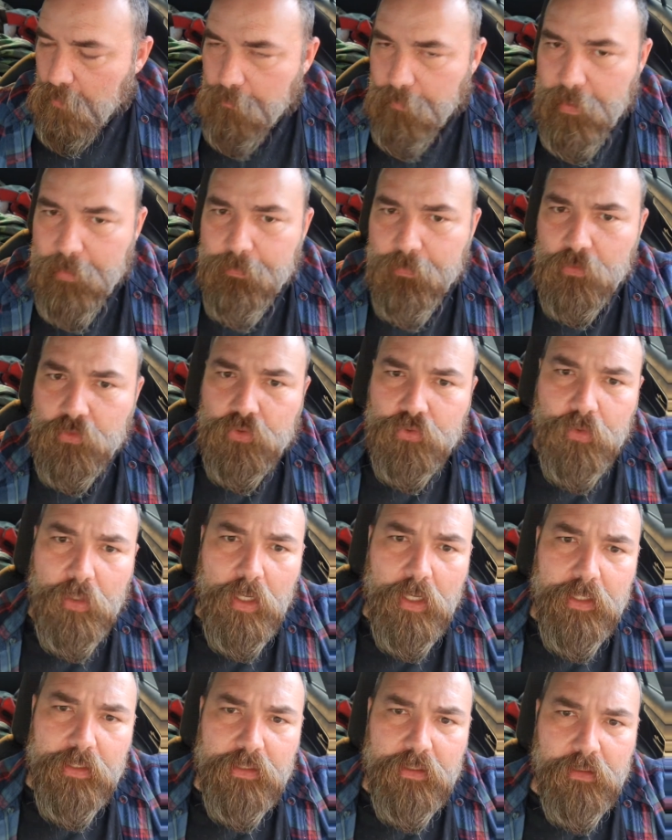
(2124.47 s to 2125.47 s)
People
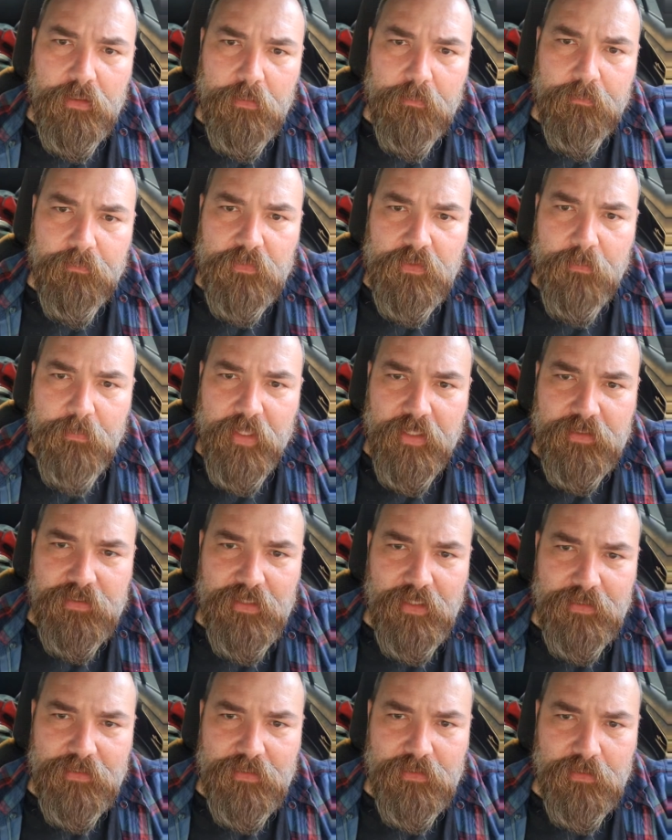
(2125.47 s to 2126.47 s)
tried to make
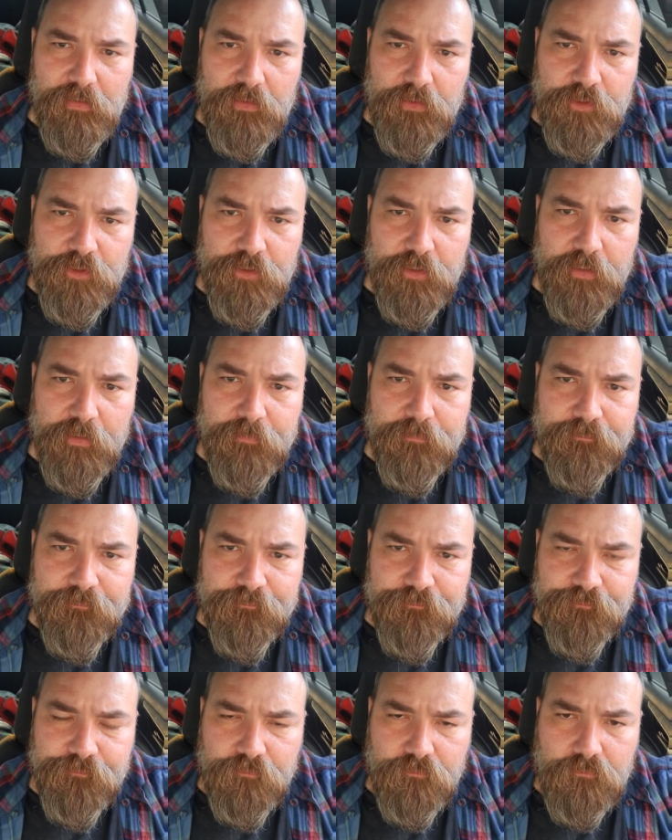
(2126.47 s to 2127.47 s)
sense of this shit.
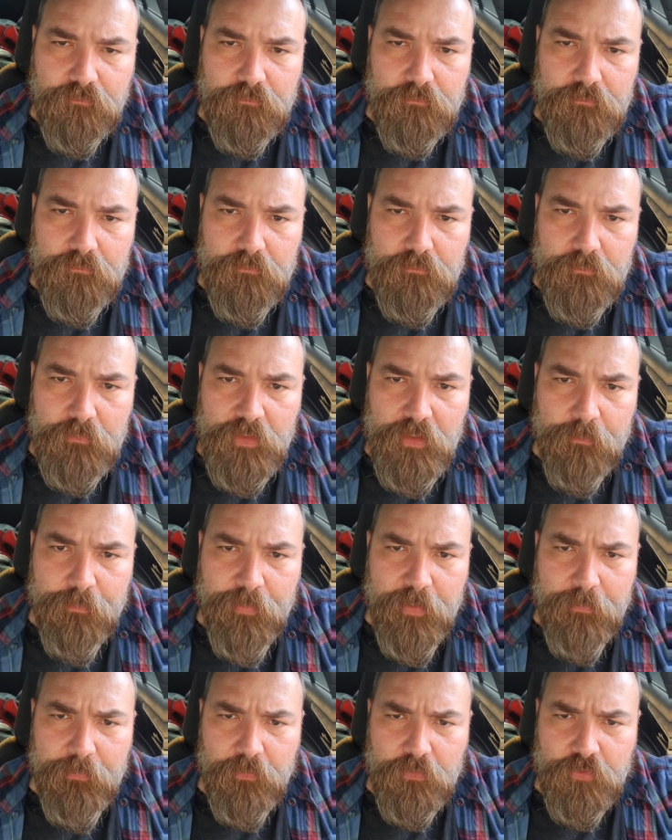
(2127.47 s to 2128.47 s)

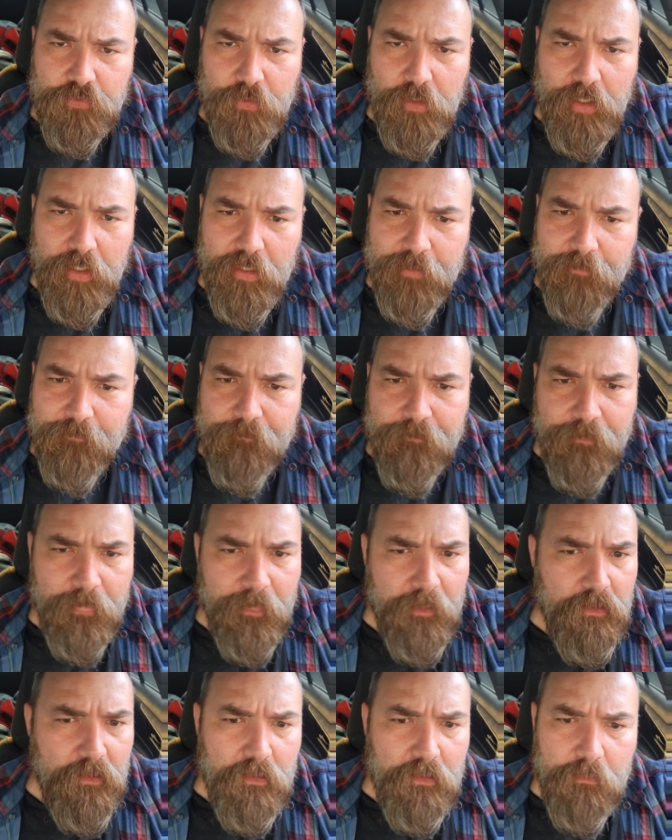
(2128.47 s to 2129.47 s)
People tried,
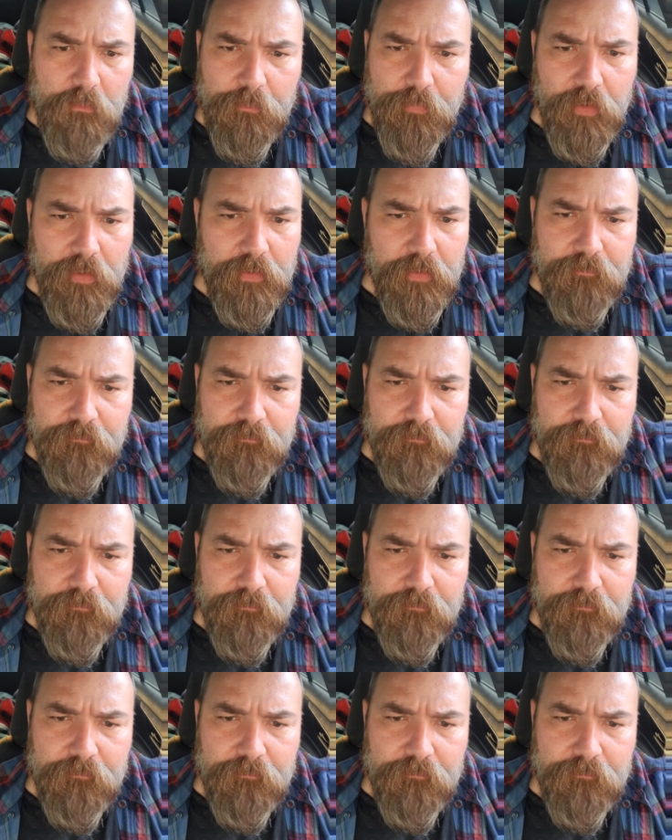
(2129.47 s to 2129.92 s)
but